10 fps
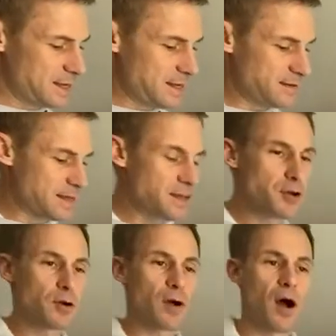is that
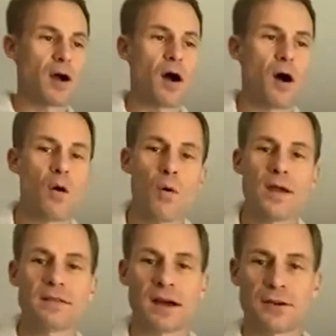you're
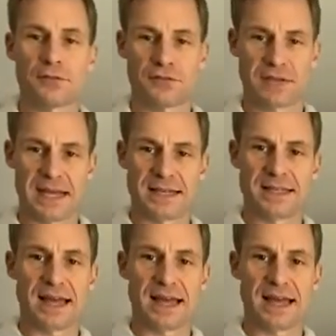always understand